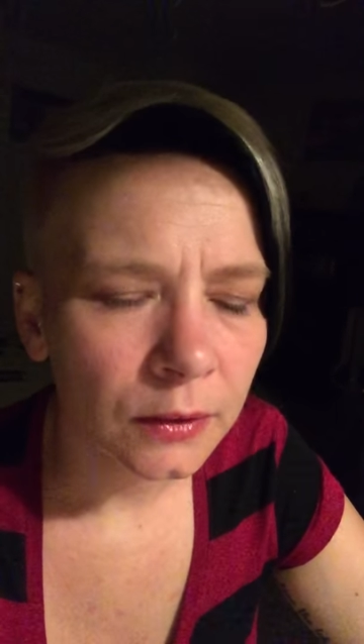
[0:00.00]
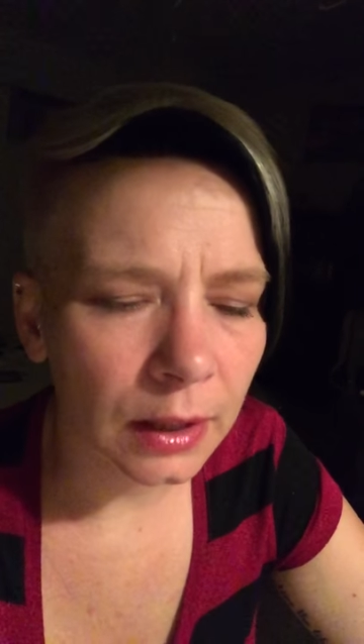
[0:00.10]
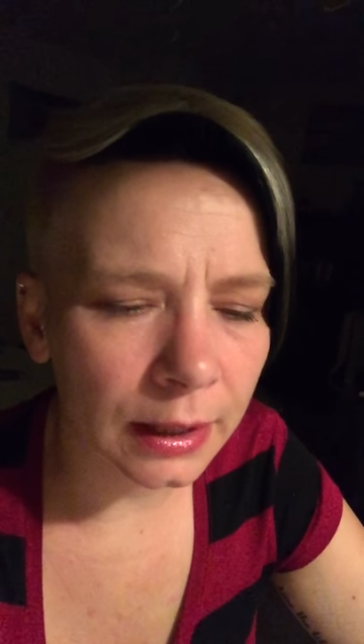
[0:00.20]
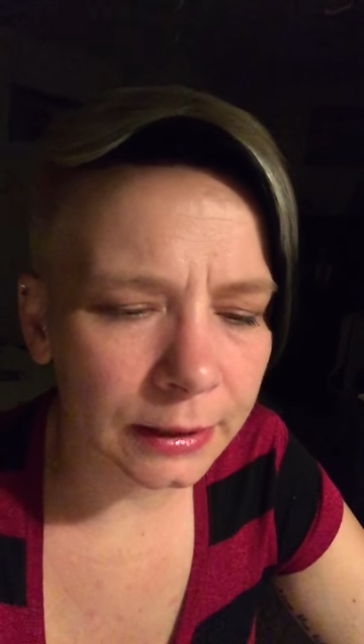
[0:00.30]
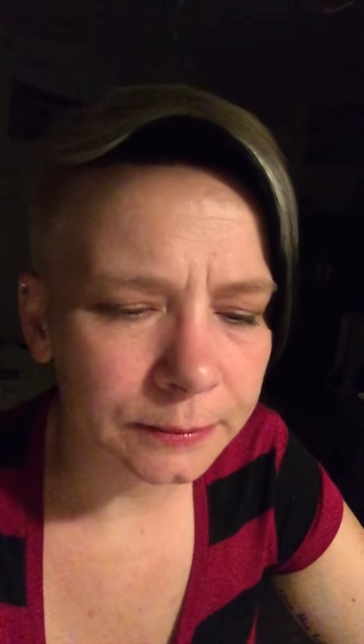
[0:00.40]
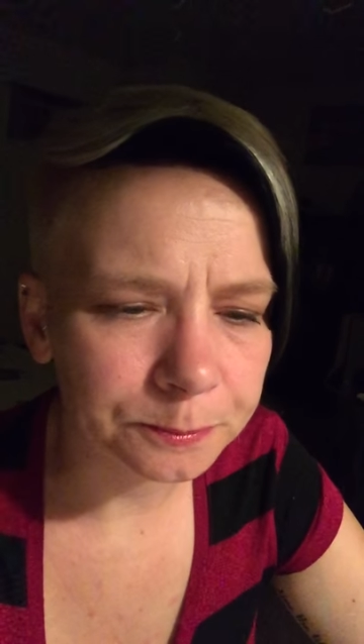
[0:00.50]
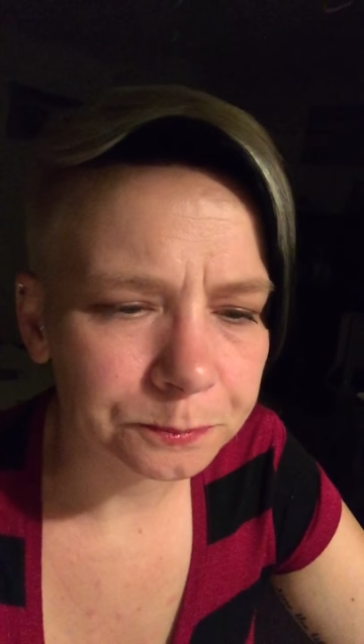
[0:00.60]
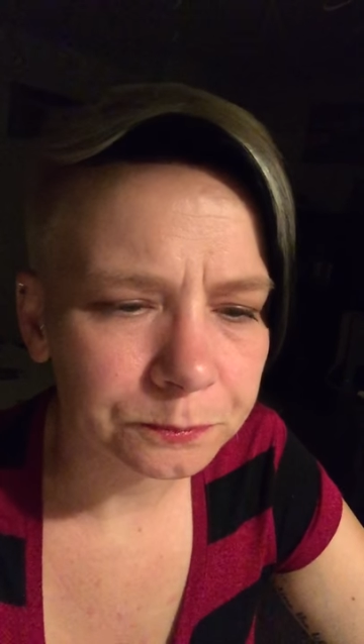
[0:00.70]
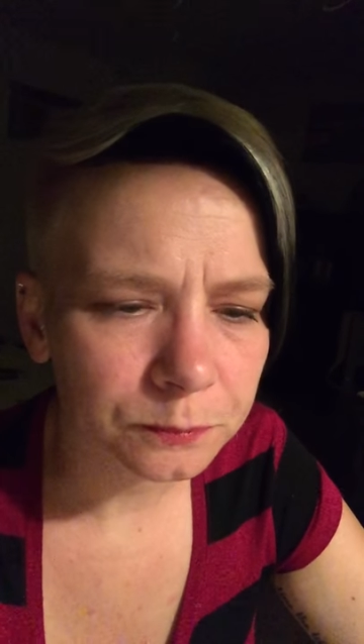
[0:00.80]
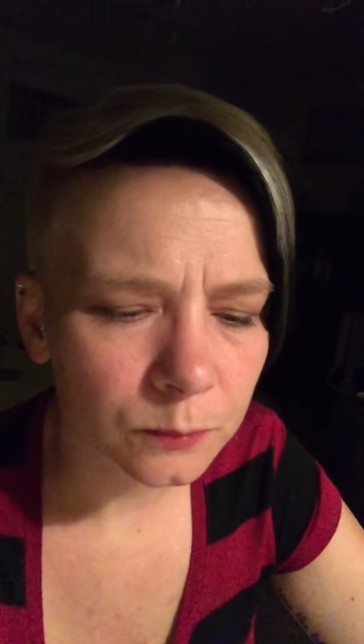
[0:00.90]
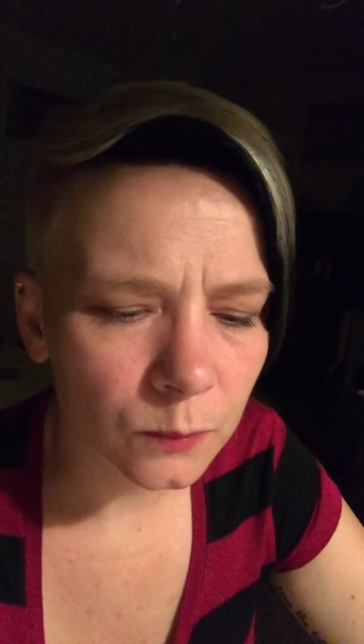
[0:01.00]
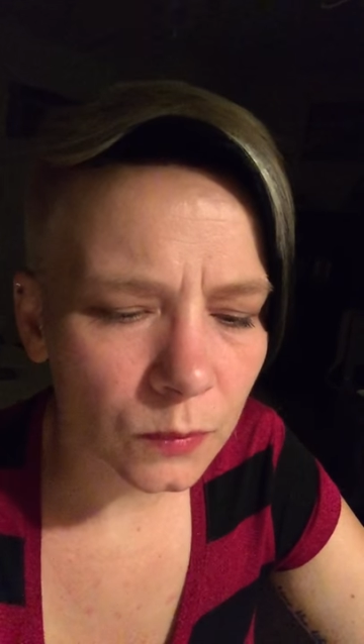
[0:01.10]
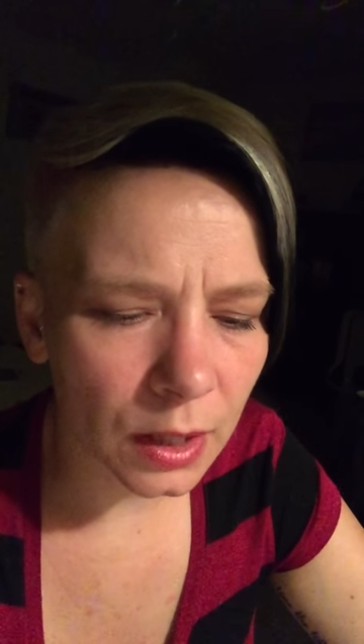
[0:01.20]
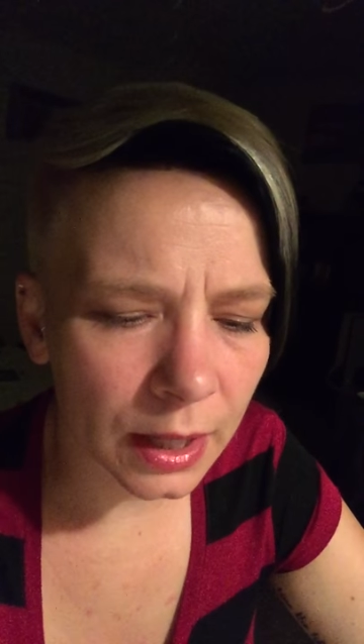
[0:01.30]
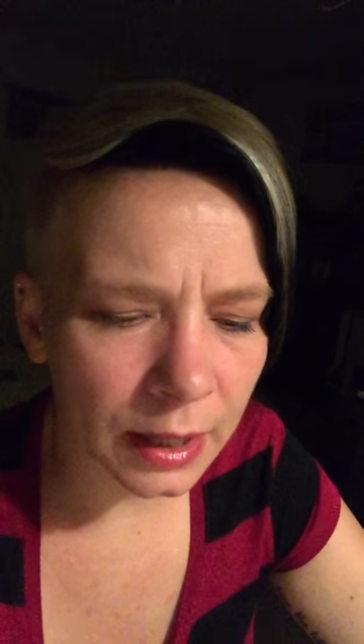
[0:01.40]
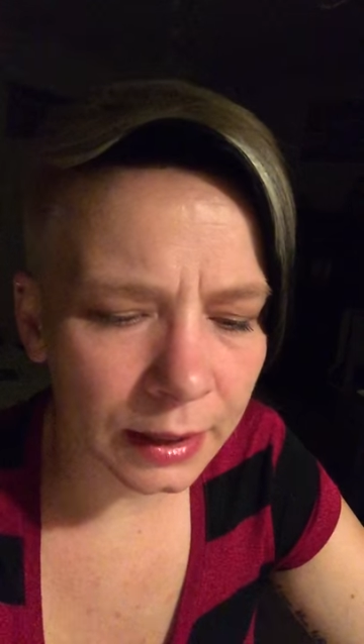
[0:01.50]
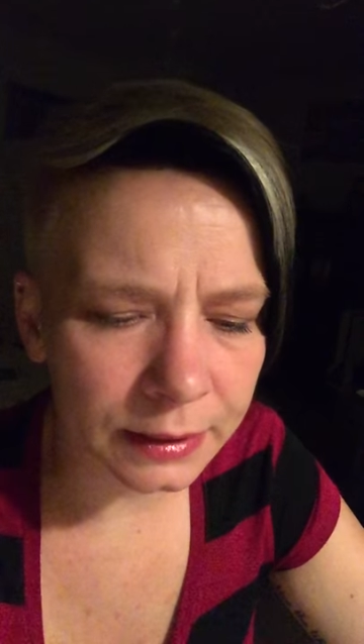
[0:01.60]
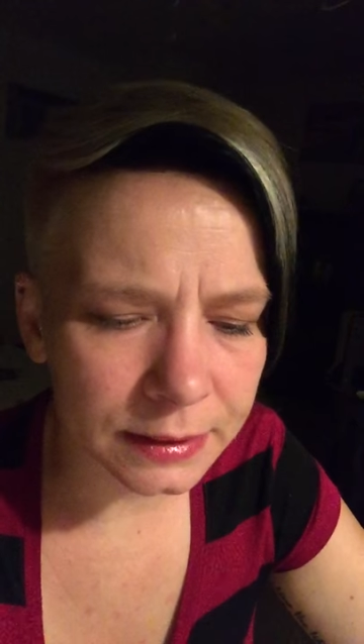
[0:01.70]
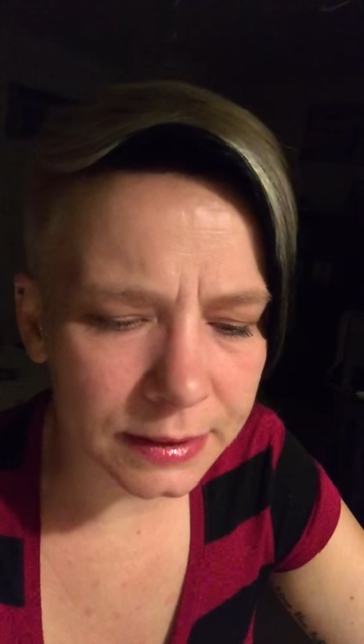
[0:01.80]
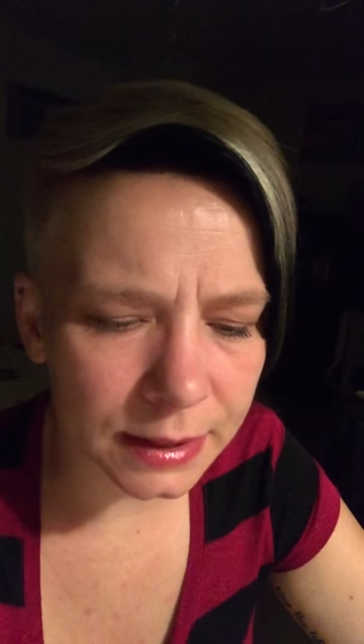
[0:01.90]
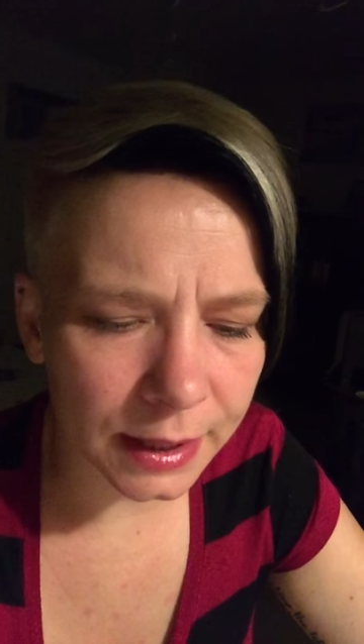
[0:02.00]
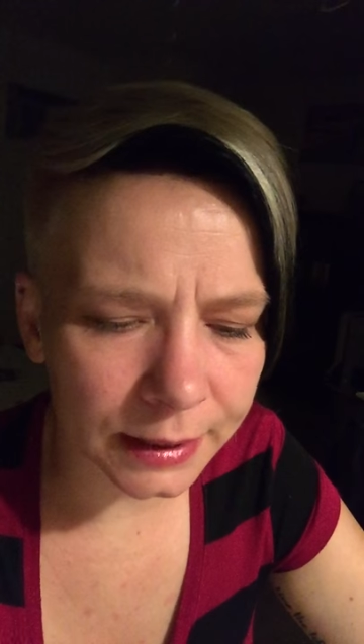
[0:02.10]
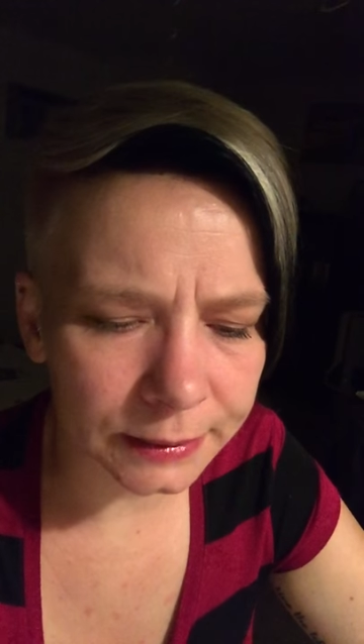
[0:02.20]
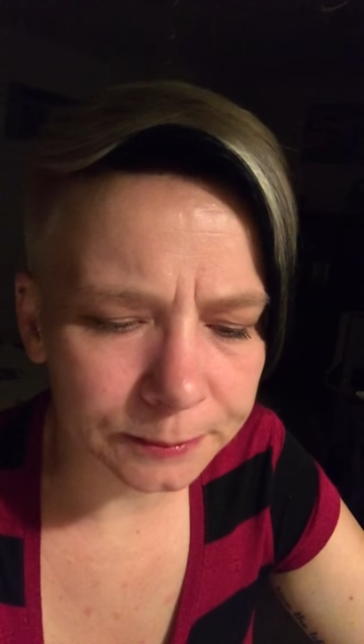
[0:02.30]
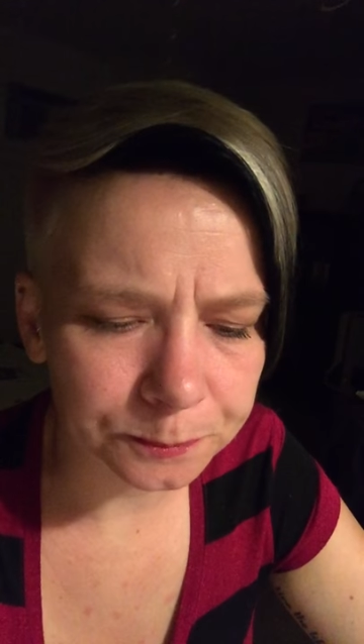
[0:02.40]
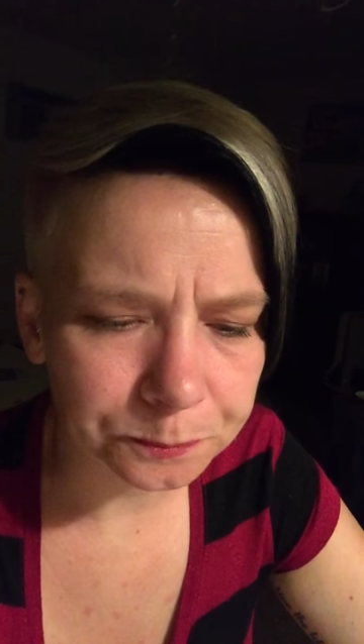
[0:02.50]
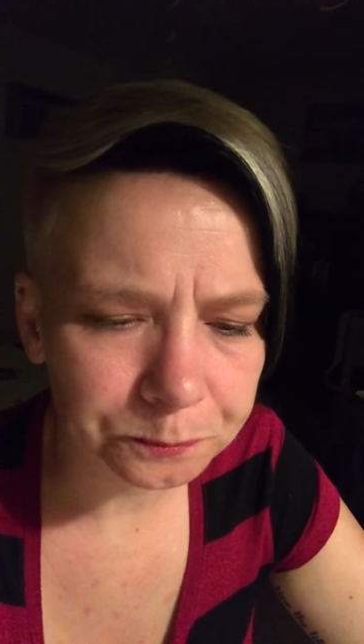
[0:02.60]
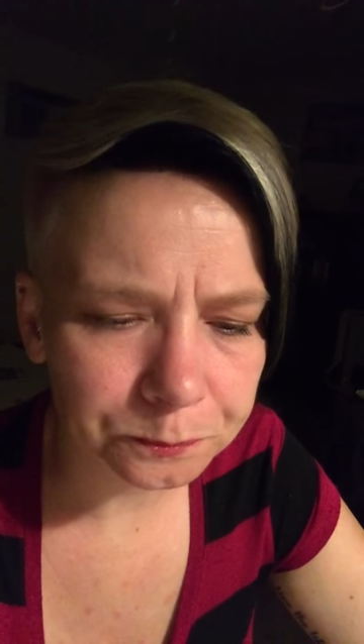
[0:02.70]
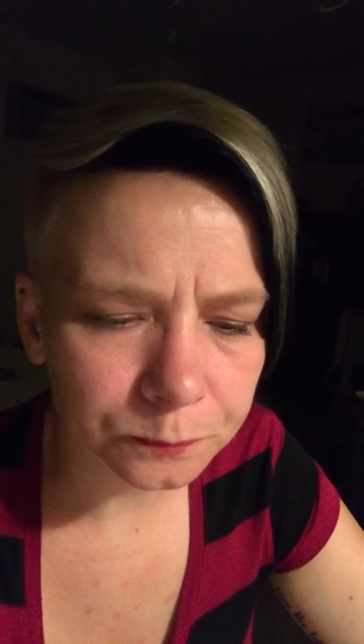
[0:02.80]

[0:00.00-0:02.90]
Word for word: Um, and, um,